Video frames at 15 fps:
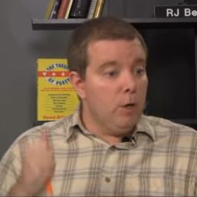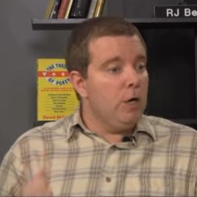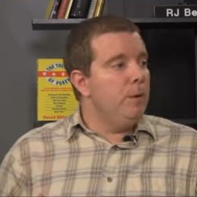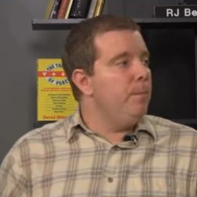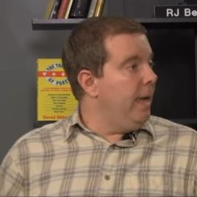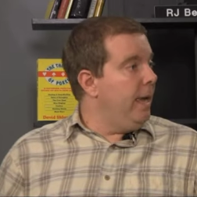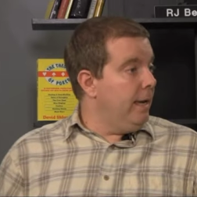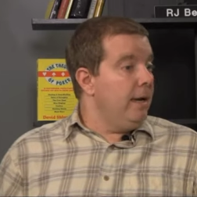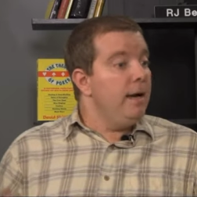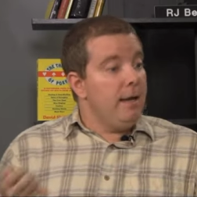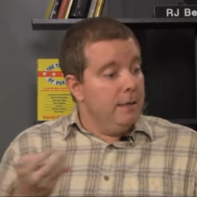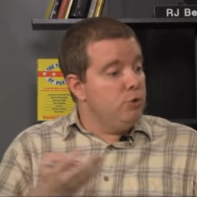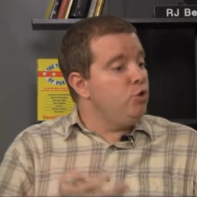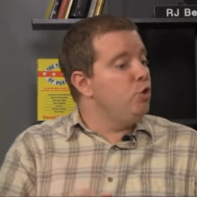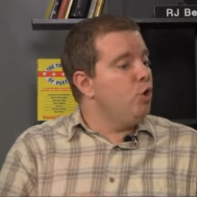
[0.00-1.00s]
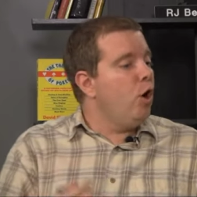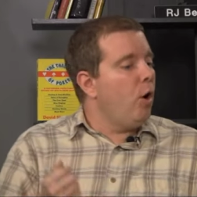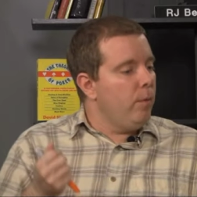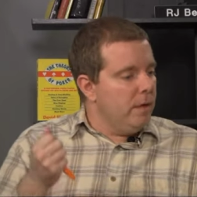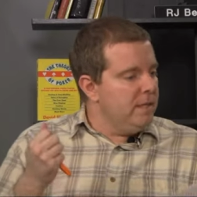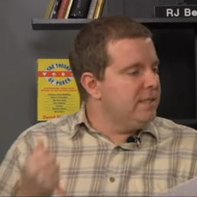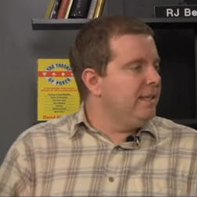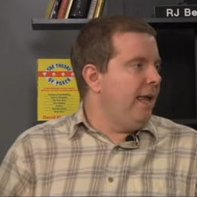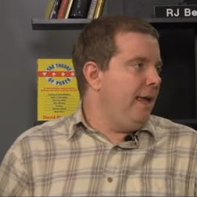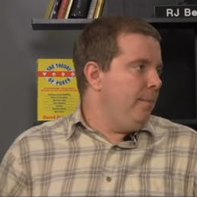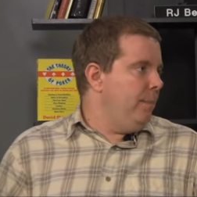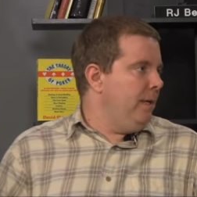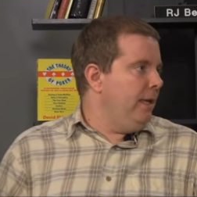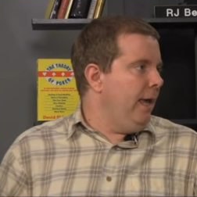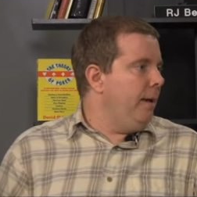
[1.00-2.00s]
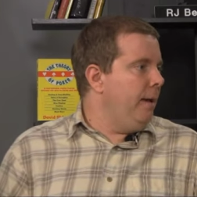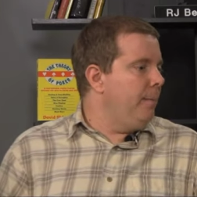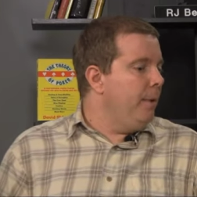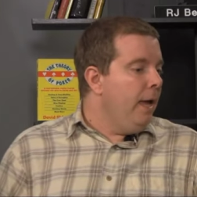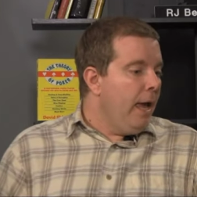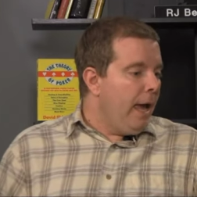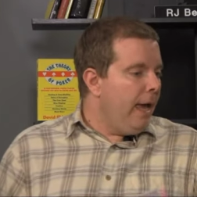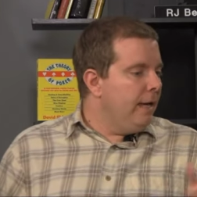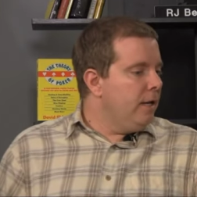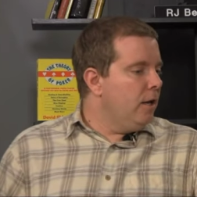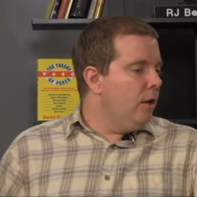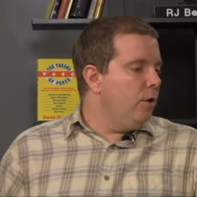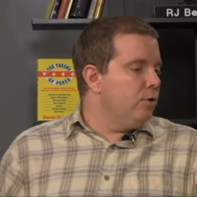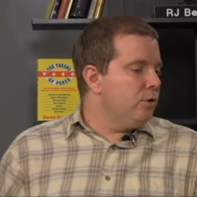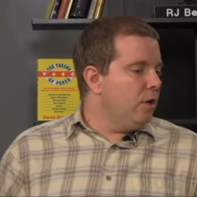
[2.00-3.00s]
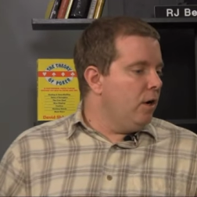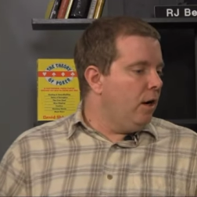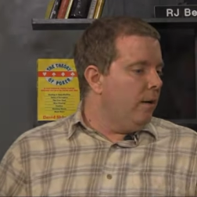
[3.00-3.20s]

and we're going to make, as you call it, a statement game. Any closing